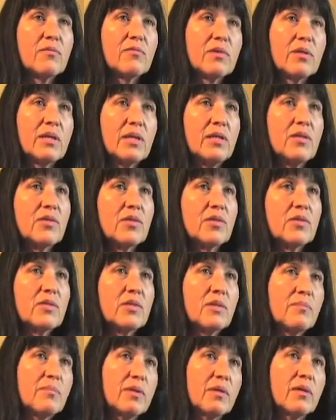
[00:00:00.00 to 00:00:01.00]
and
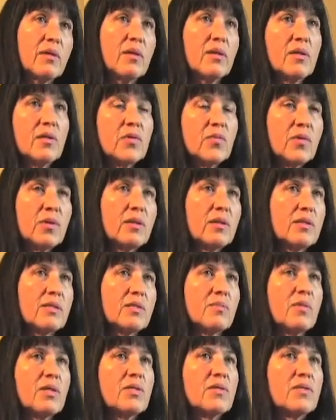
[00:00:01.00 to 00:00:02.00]
relationship and knowledge with it
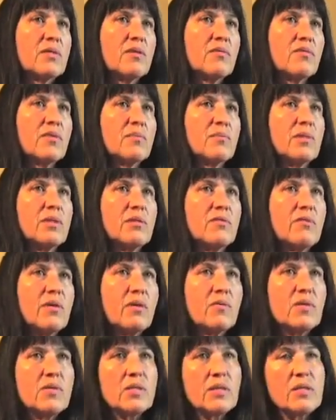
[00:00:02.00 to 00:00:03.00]
is much different. But if
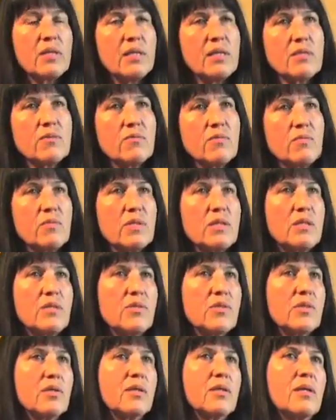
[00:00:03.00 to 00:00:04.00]
I was a classroom
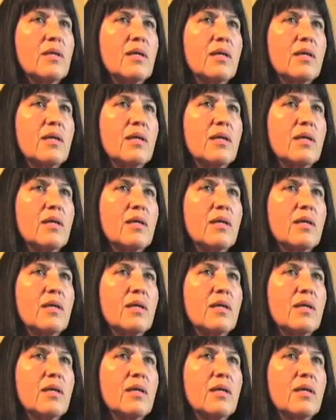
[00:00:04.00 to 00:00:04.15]
teacher,